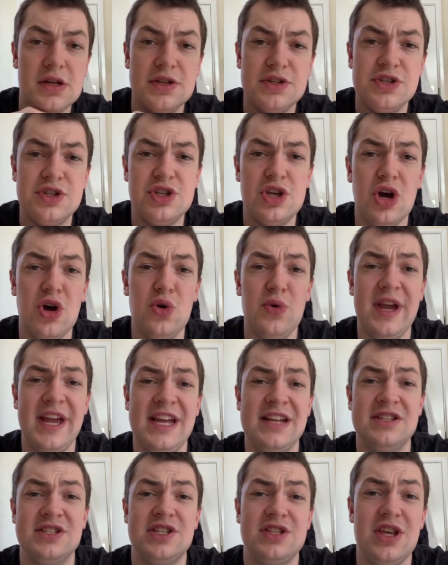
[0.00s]
So
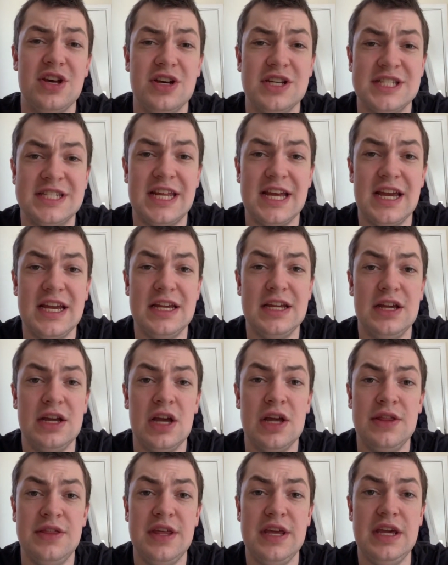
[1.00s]
it's Thursday,
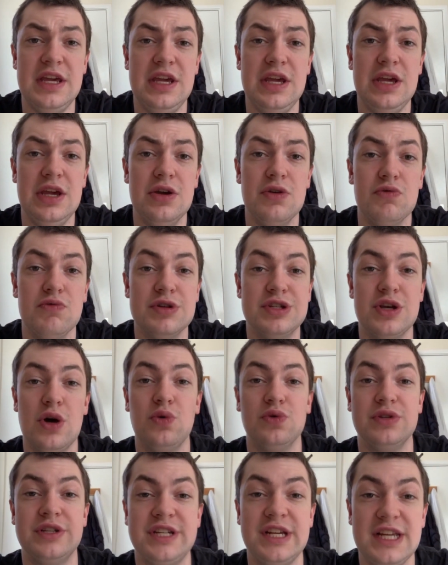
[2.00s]
the
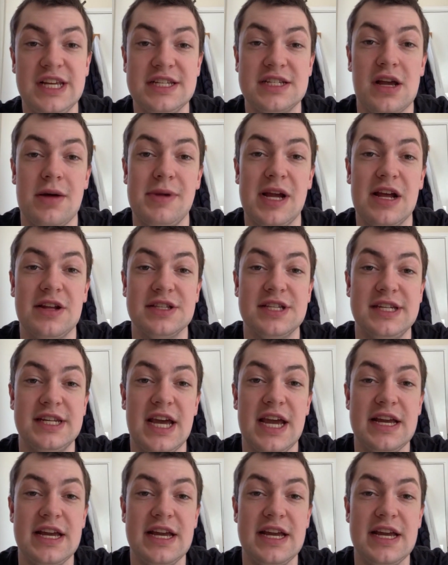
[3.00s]
result is coming out today.